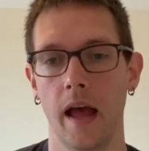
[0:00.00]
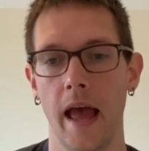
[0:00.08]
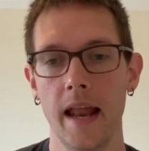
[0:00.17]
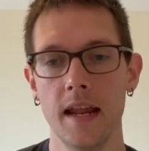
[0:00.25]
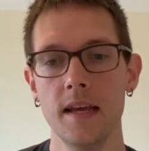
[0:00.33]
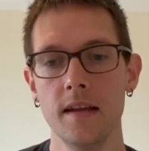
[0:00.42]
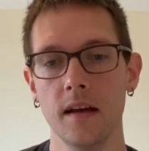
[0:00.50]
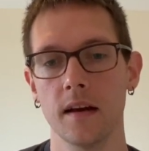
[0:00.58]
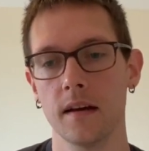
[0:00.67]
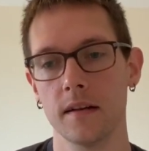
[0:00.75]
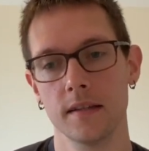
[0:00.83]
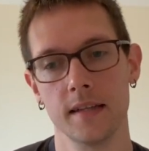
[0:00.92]
any
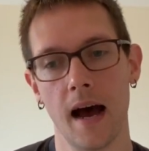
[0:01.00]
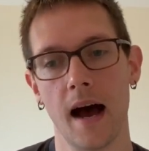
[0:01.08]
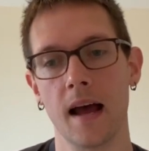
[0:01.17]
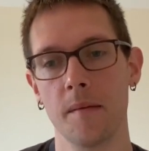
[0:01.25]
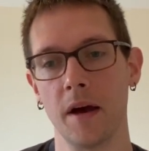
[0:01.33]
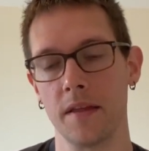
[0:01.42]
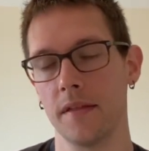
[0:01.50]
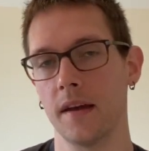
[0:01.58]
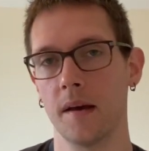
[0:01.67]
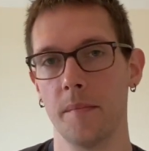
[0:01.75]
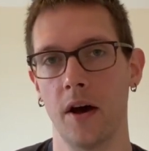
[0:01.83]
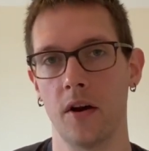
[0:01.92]
time I
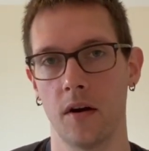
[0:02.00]
think about our